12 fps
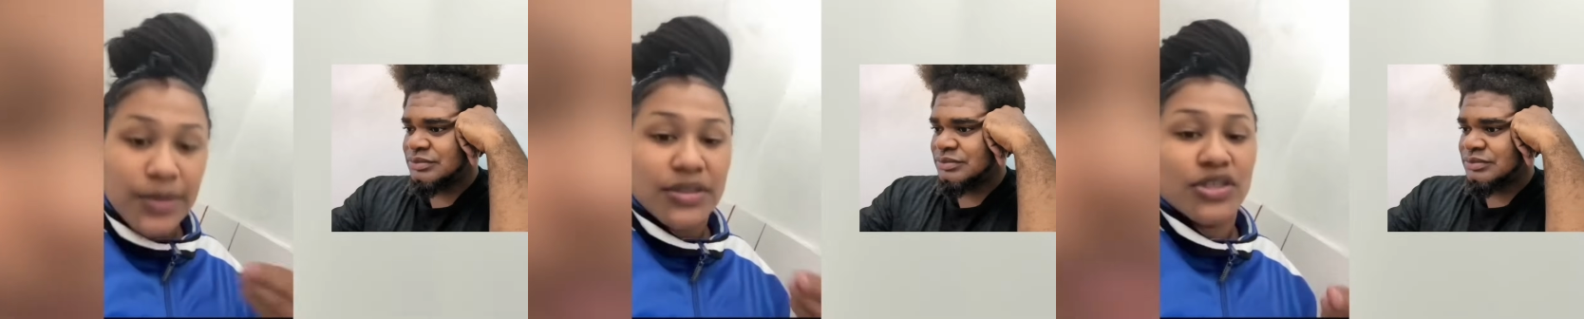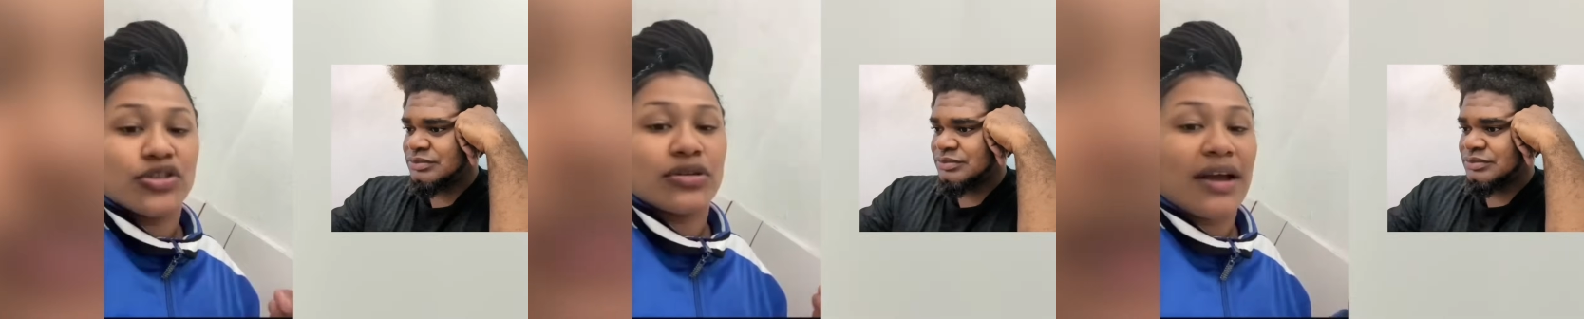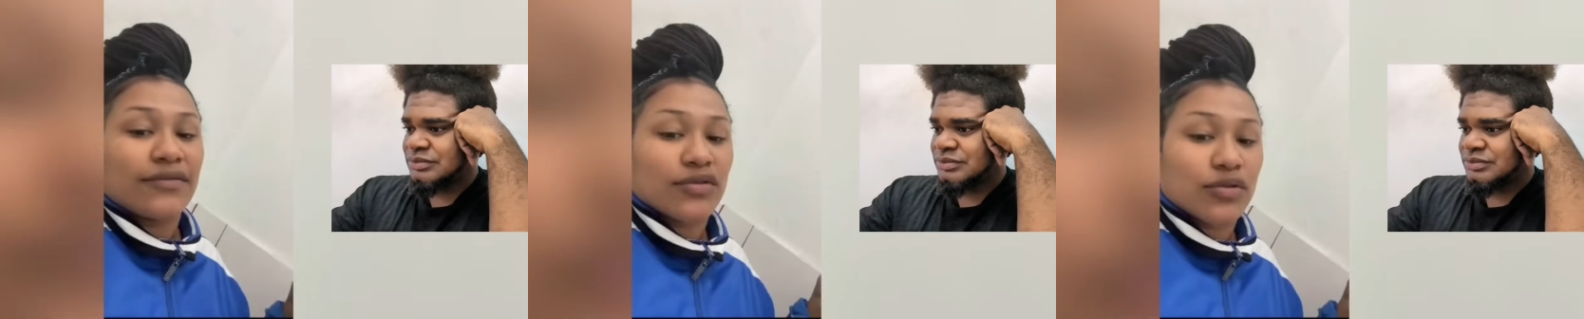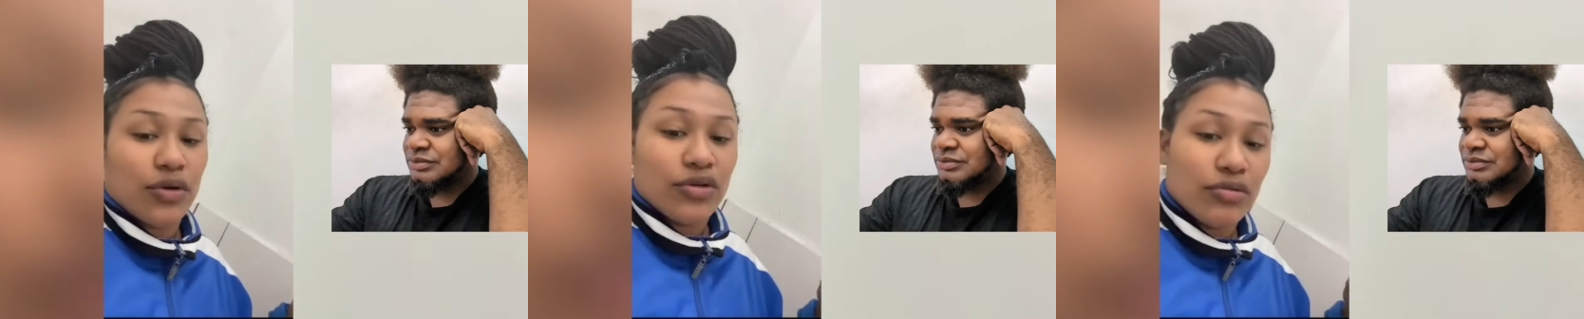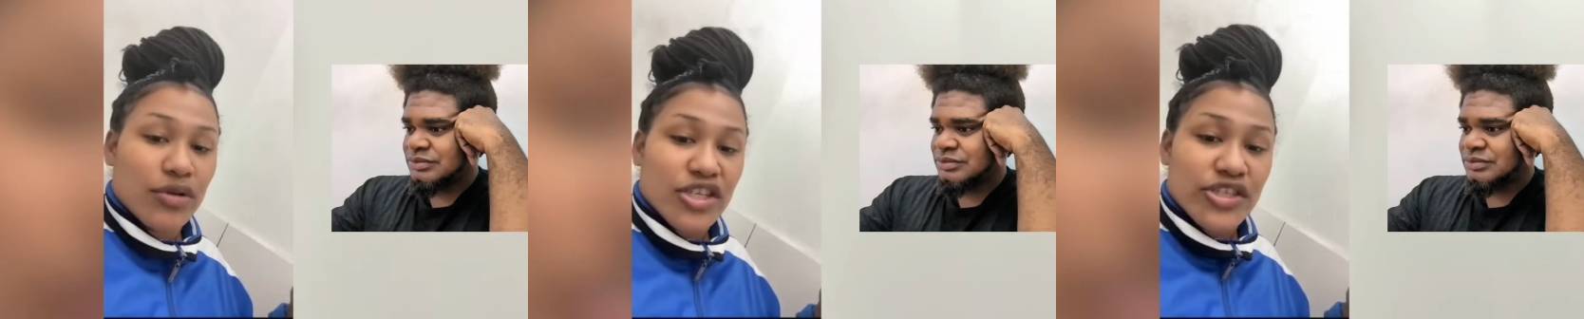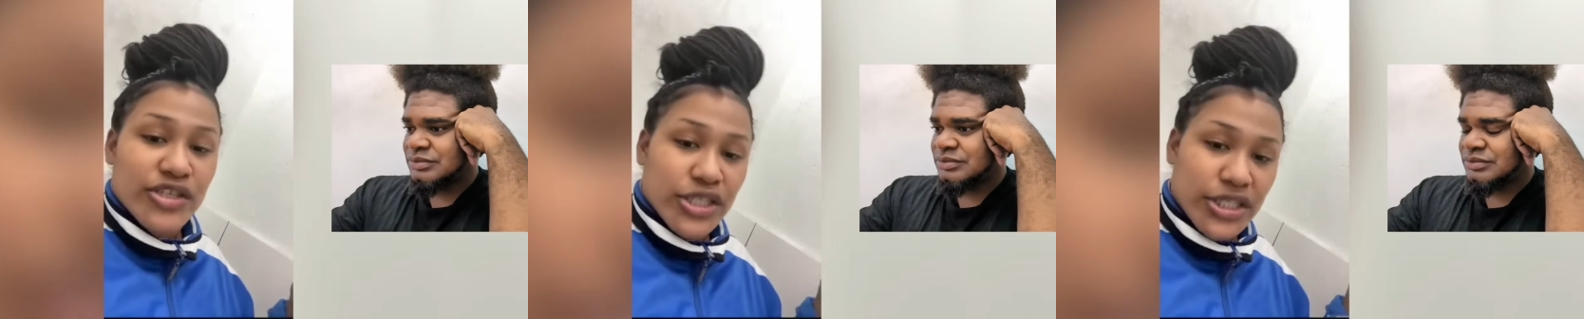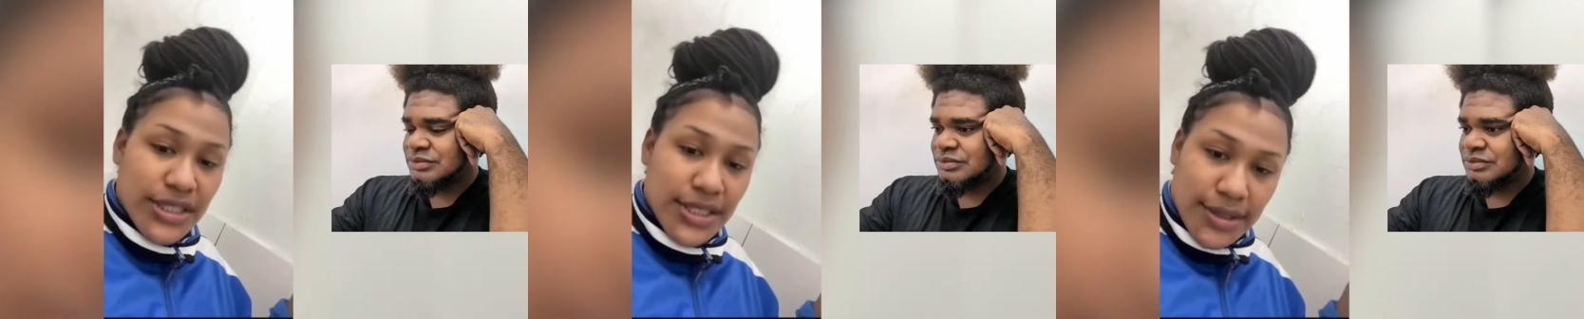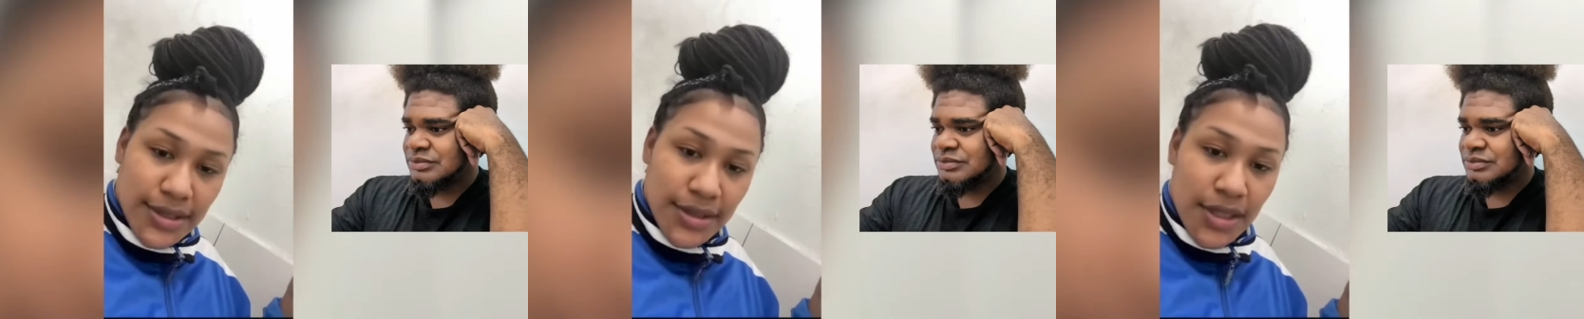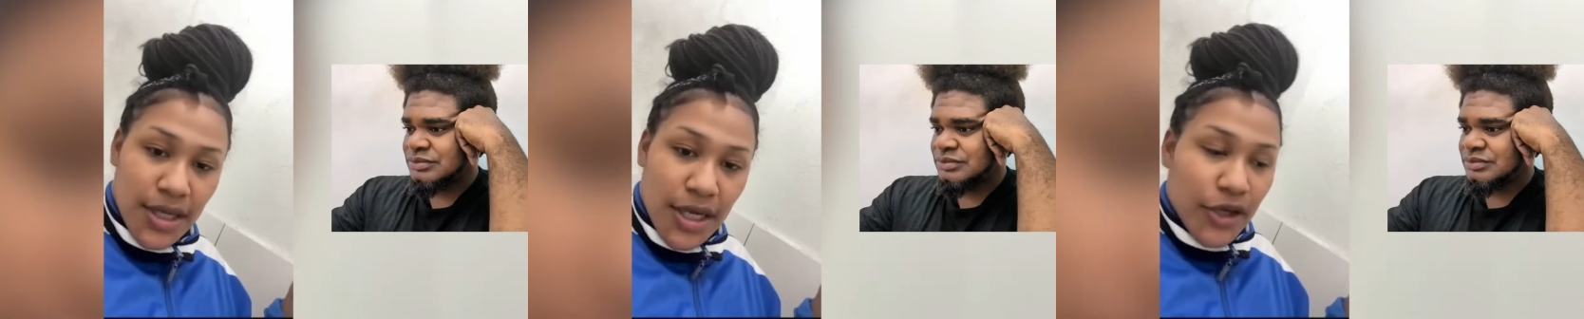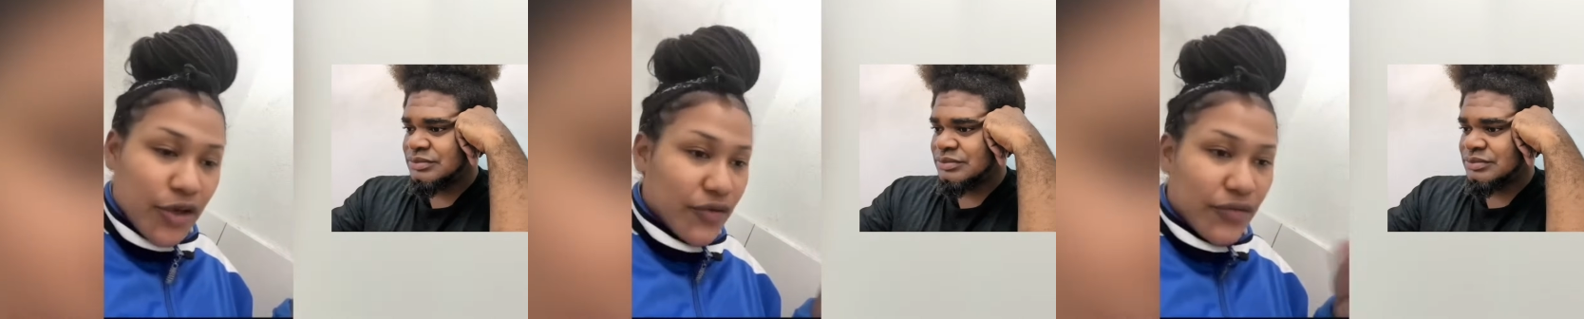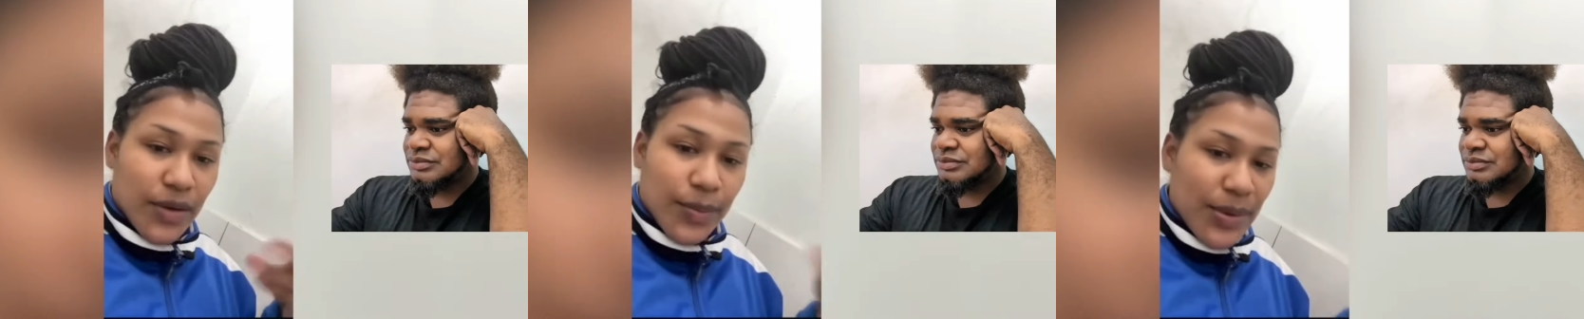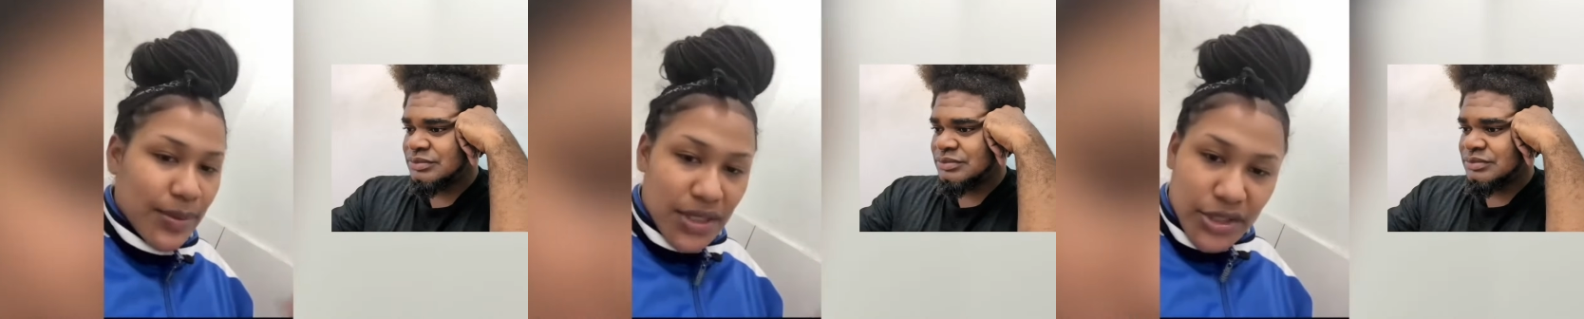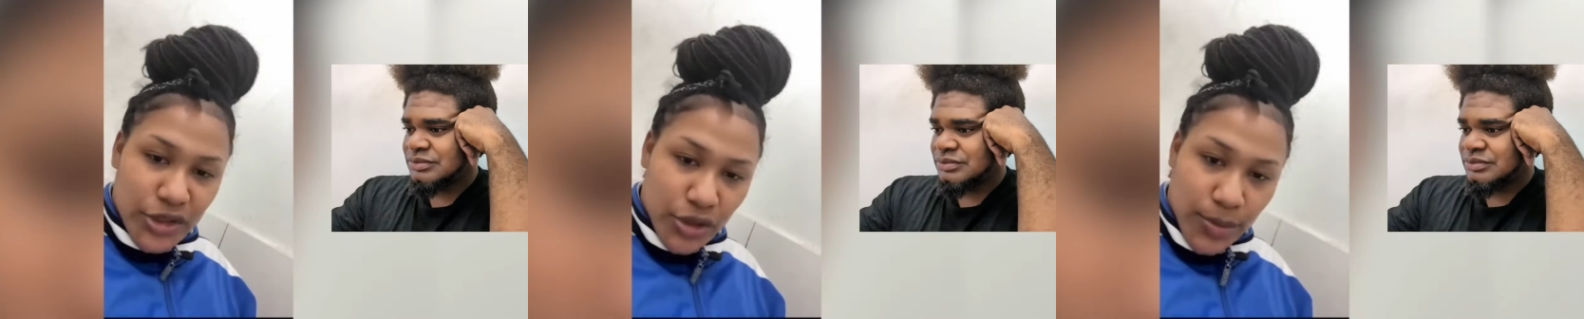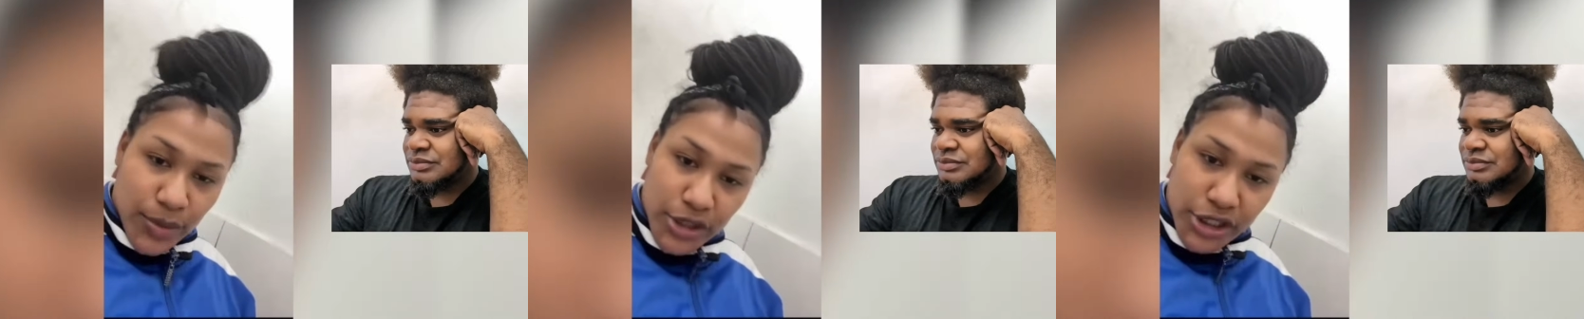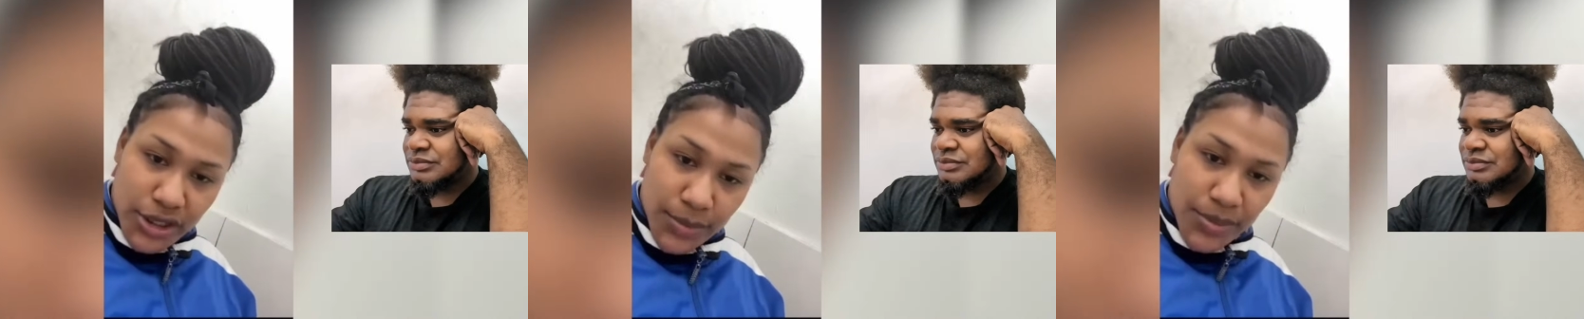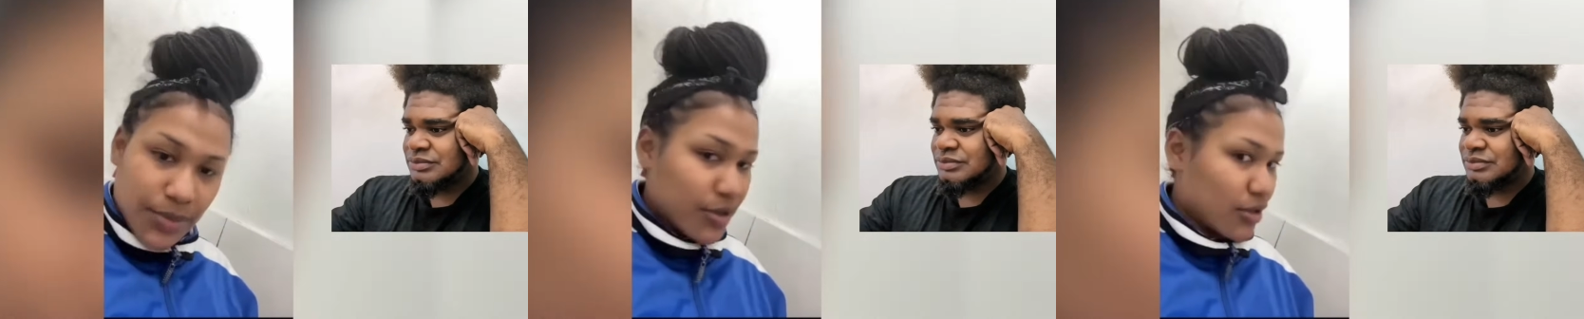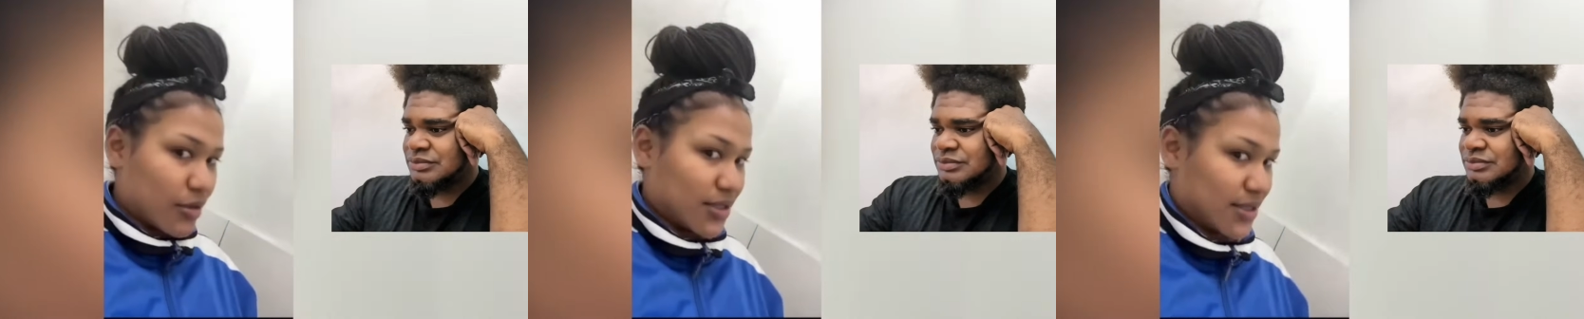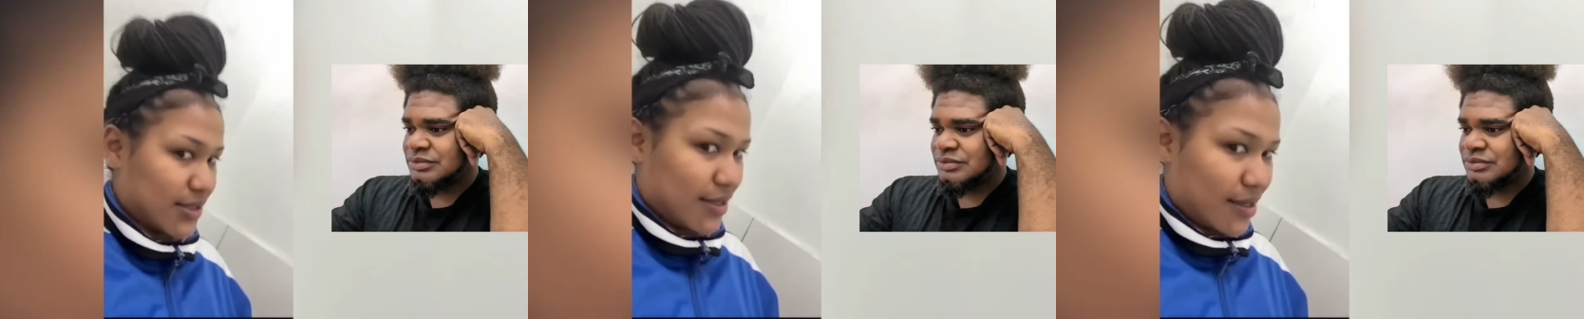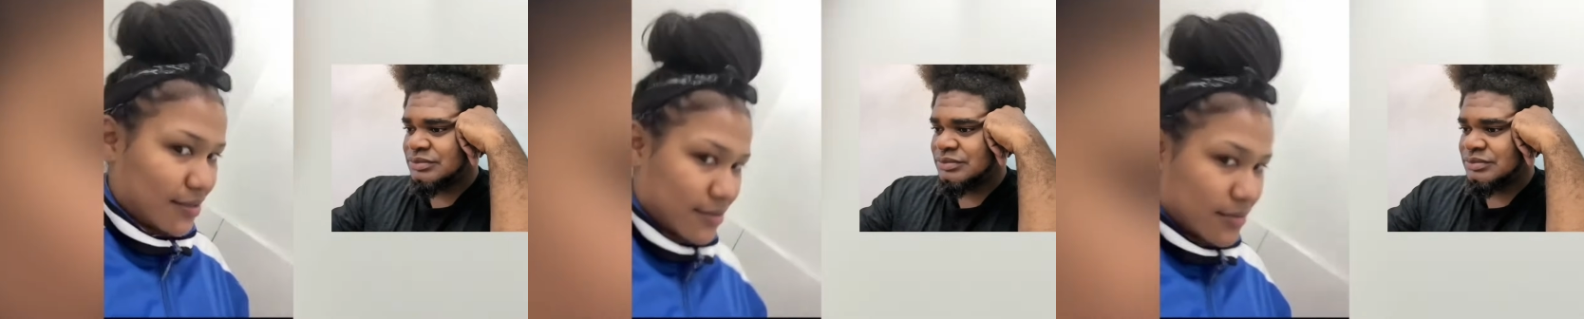Speaker 1: business, you have to know you're running your shit. You think people don't shop on shit, people don't want to see that?